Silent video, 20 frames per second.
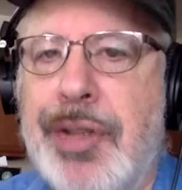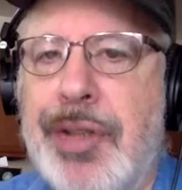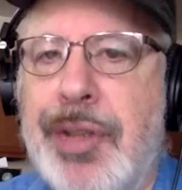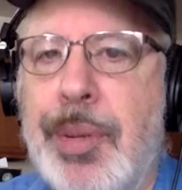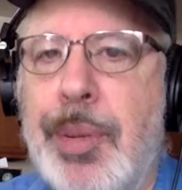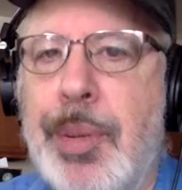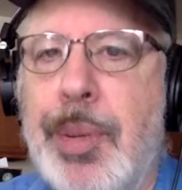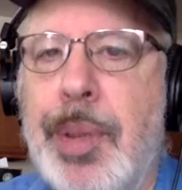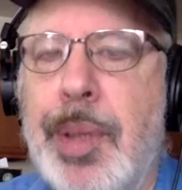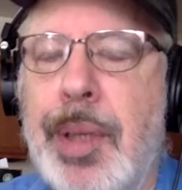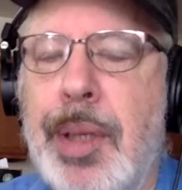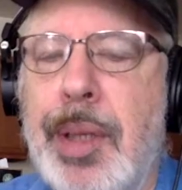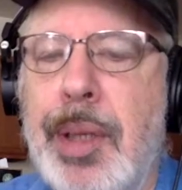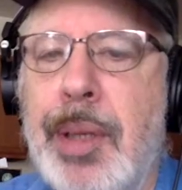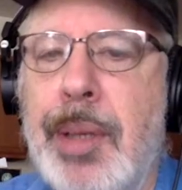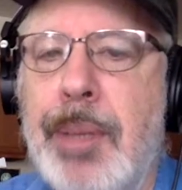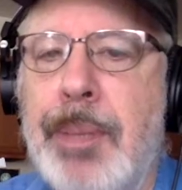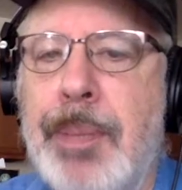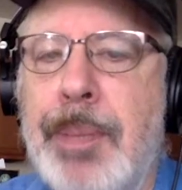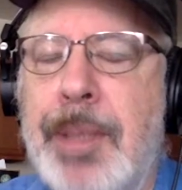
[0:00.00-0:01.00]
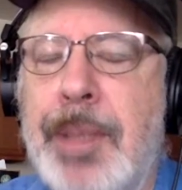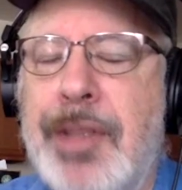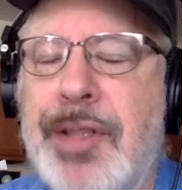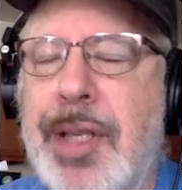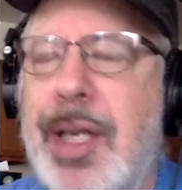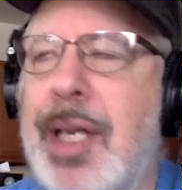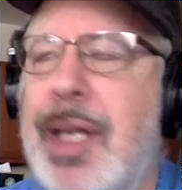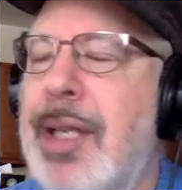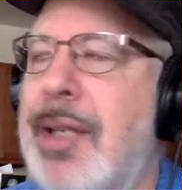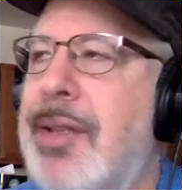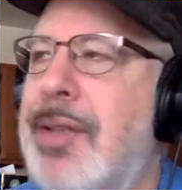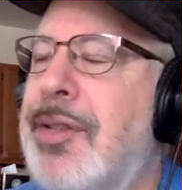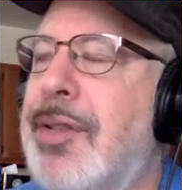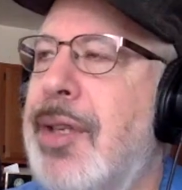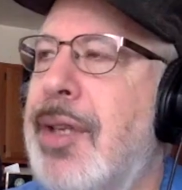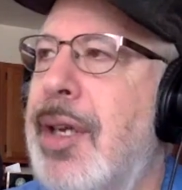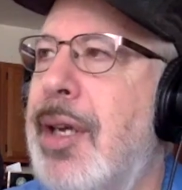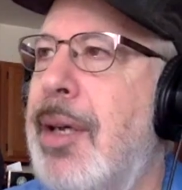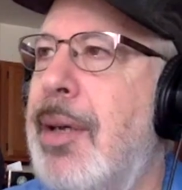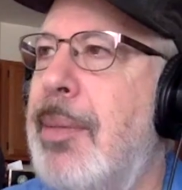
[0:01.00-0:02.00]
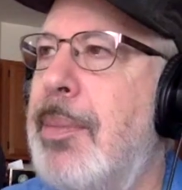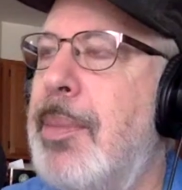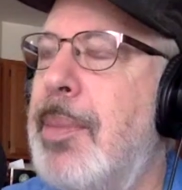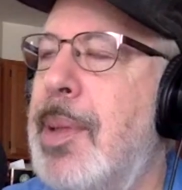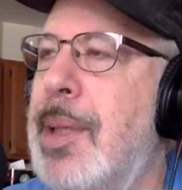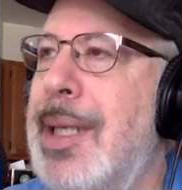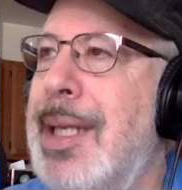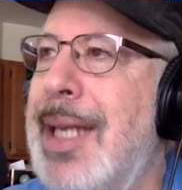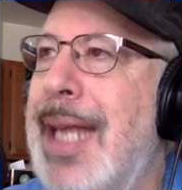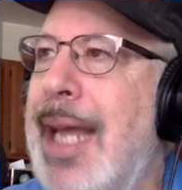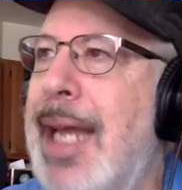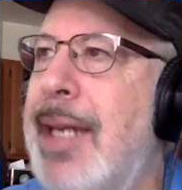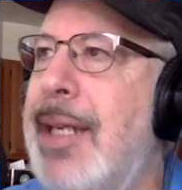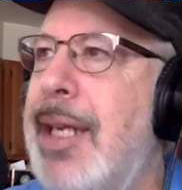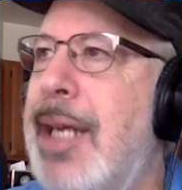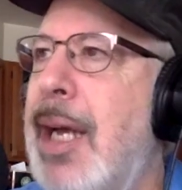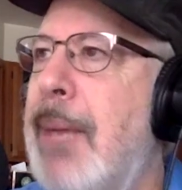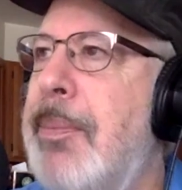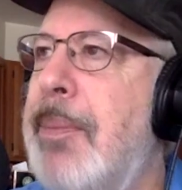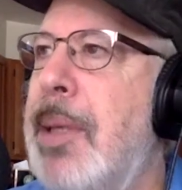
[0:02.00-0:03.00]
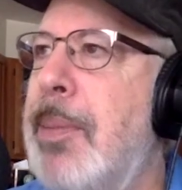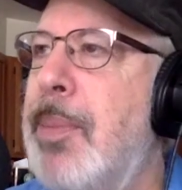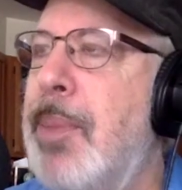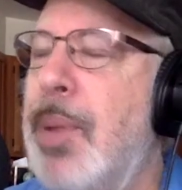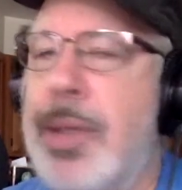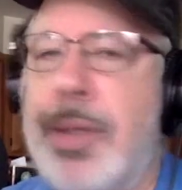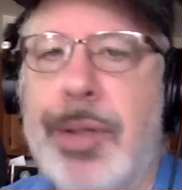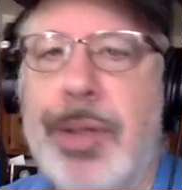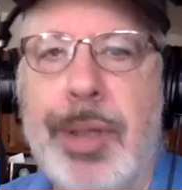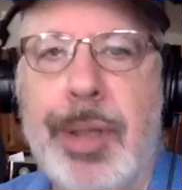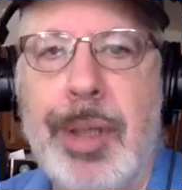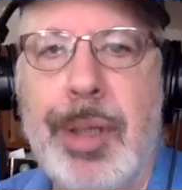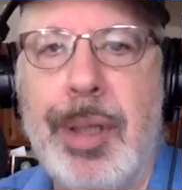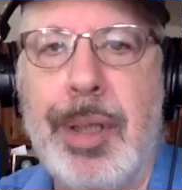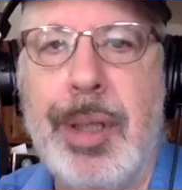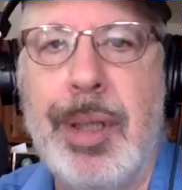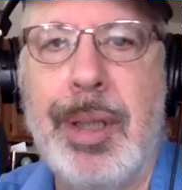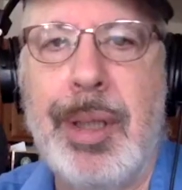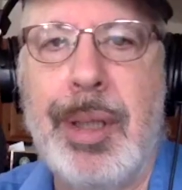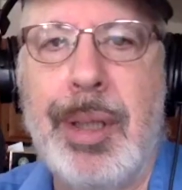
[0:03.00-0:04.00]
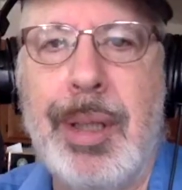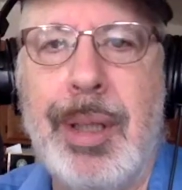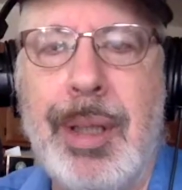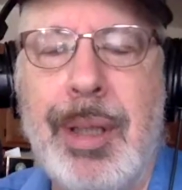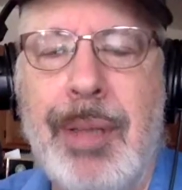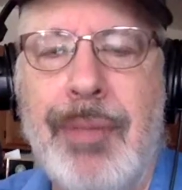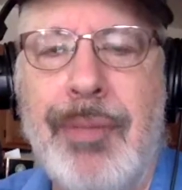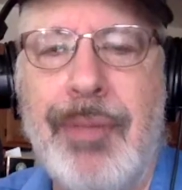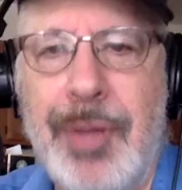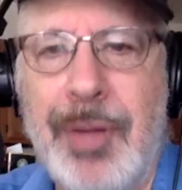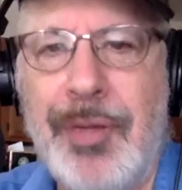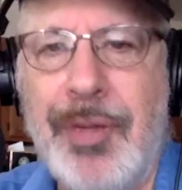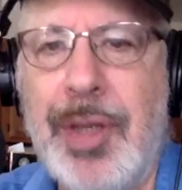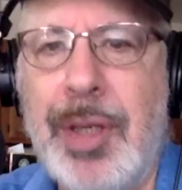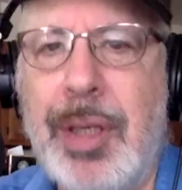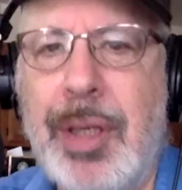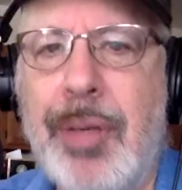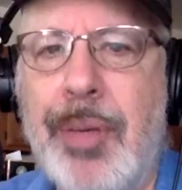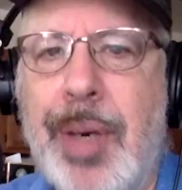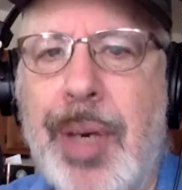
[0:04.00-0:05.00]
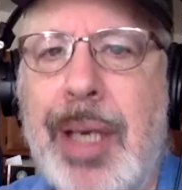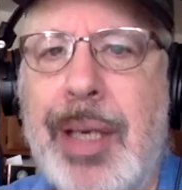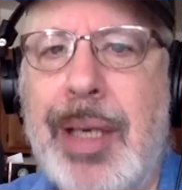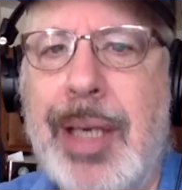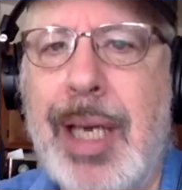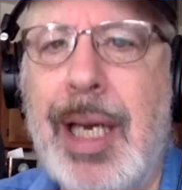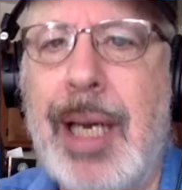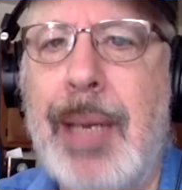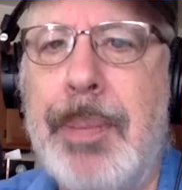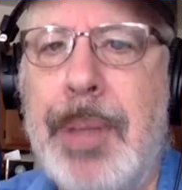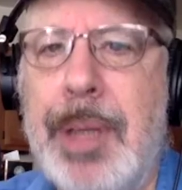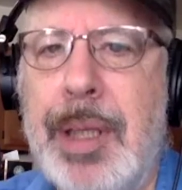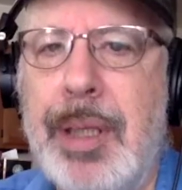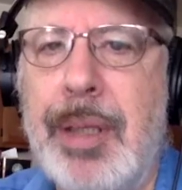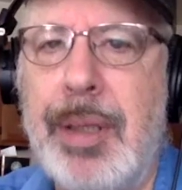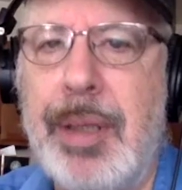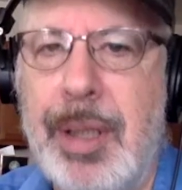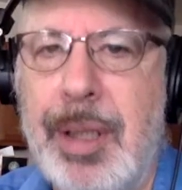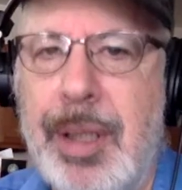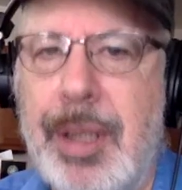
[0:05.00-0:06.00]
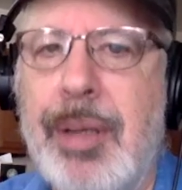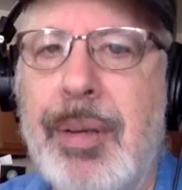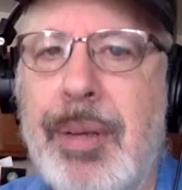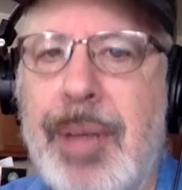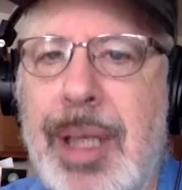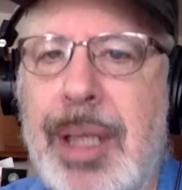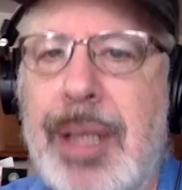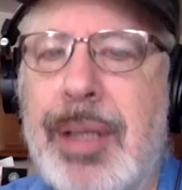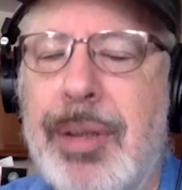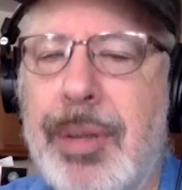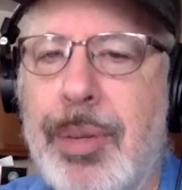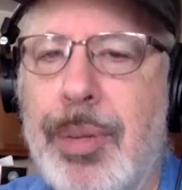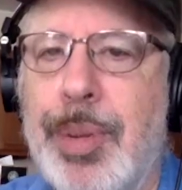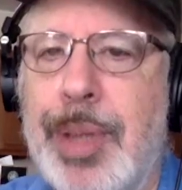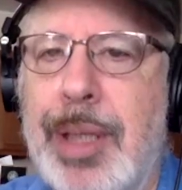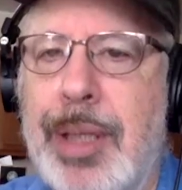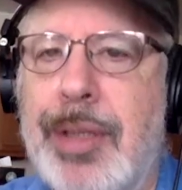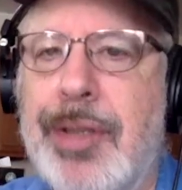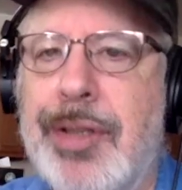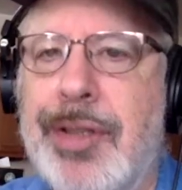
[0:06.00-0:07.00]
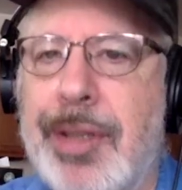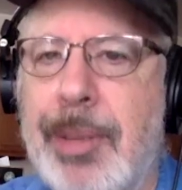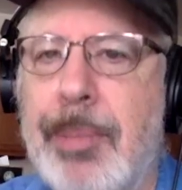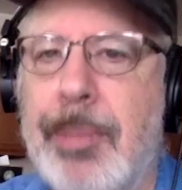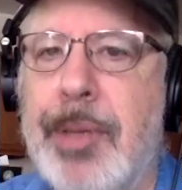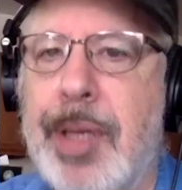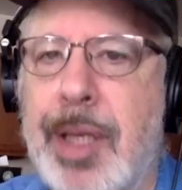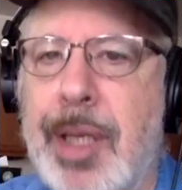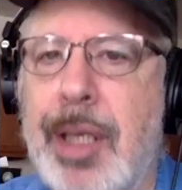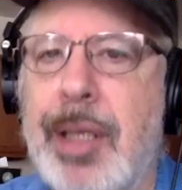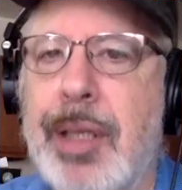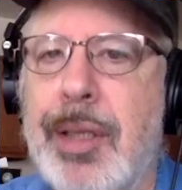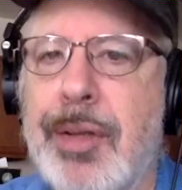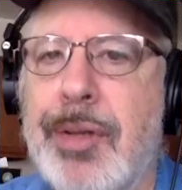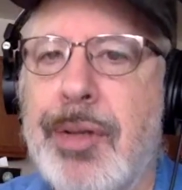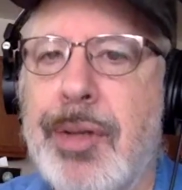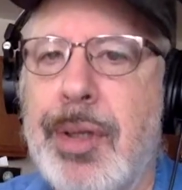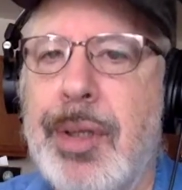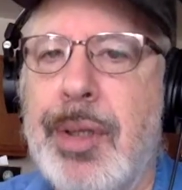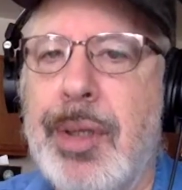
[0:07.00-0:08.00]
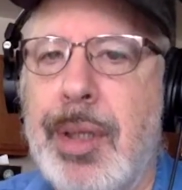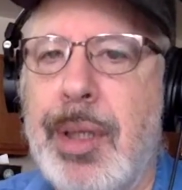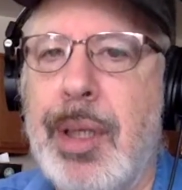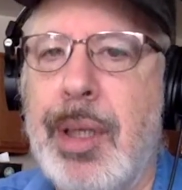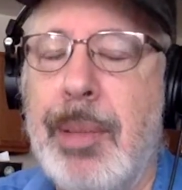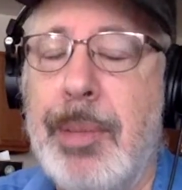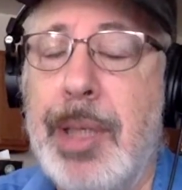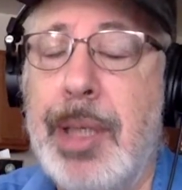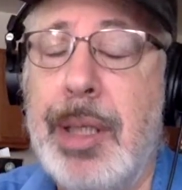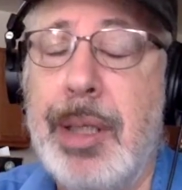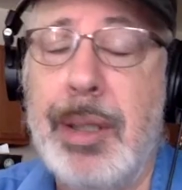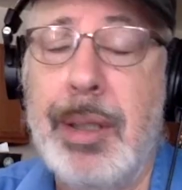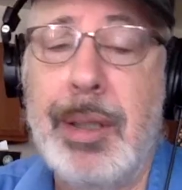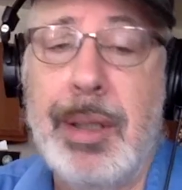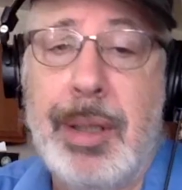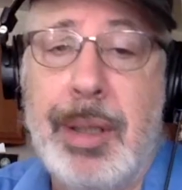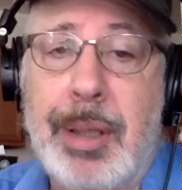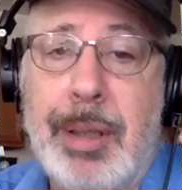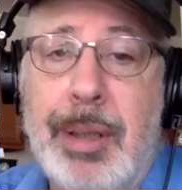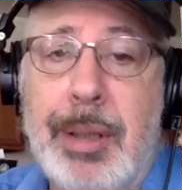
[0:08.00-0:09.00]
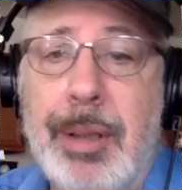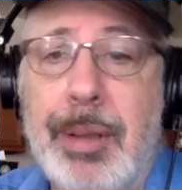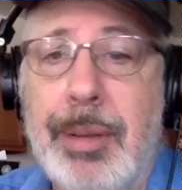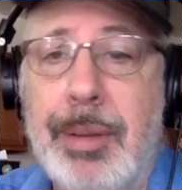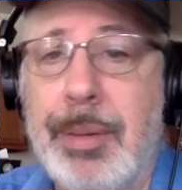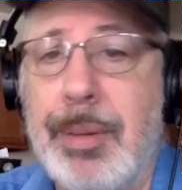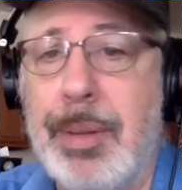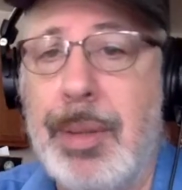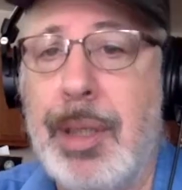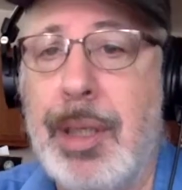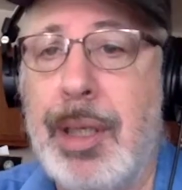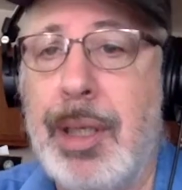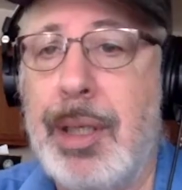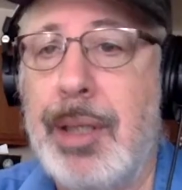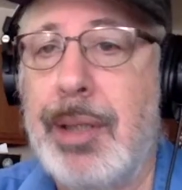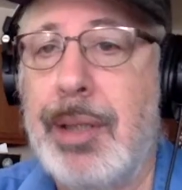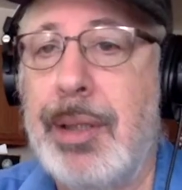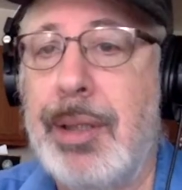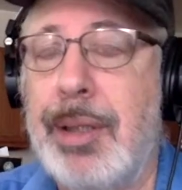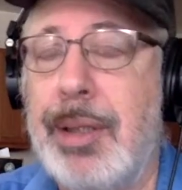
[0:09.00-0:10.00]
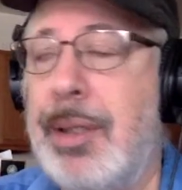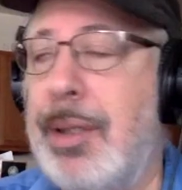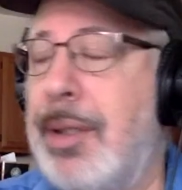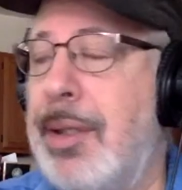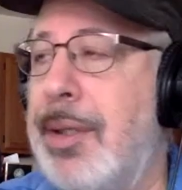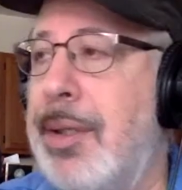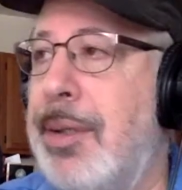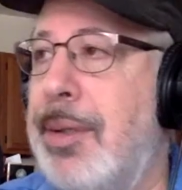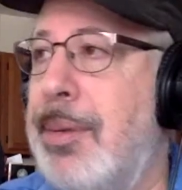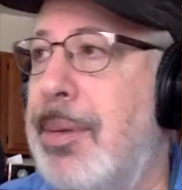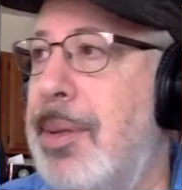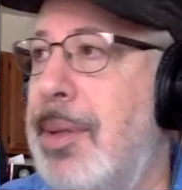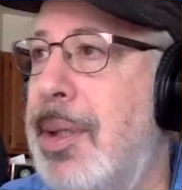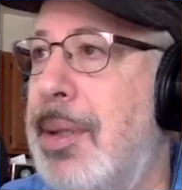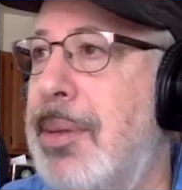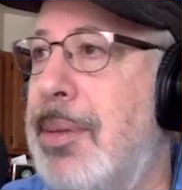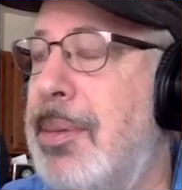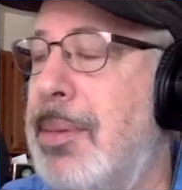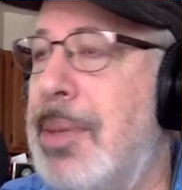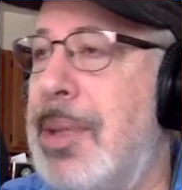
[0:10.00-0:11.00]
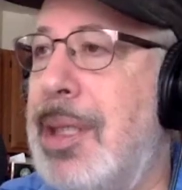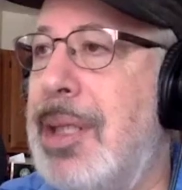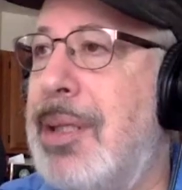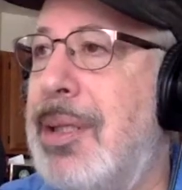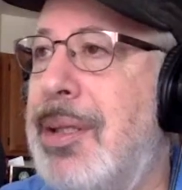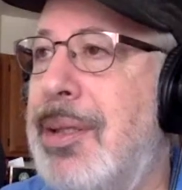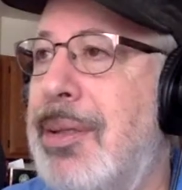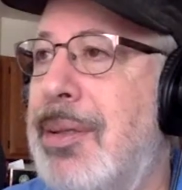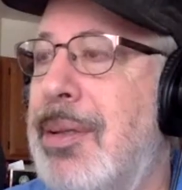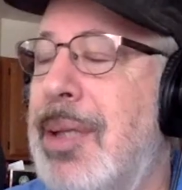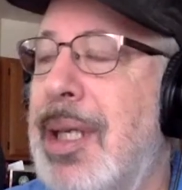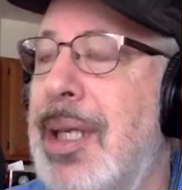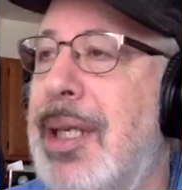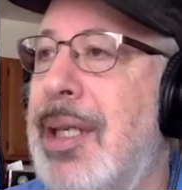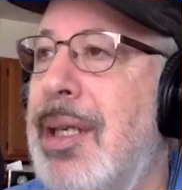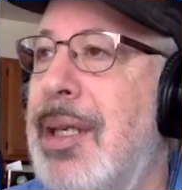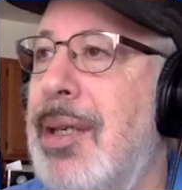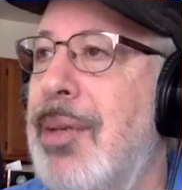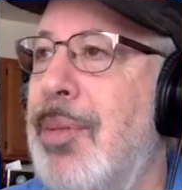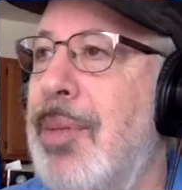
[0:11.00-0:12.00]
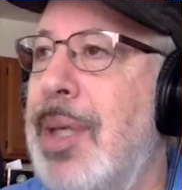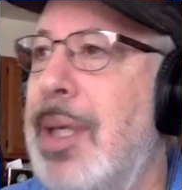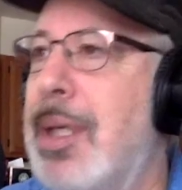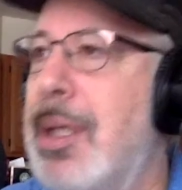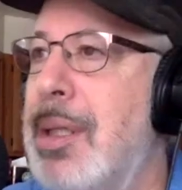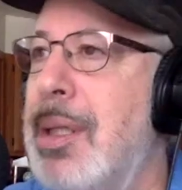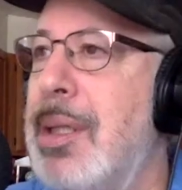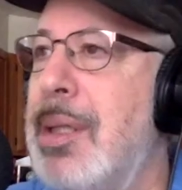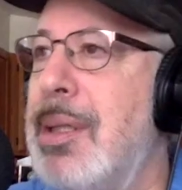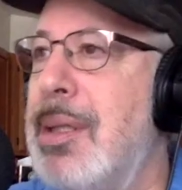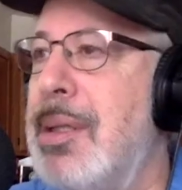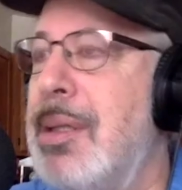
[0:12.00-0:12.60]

so besides um, hand copying books, if if you're going to write copy, you need to read some things. I mean, you do. Uh, you you don't need to like read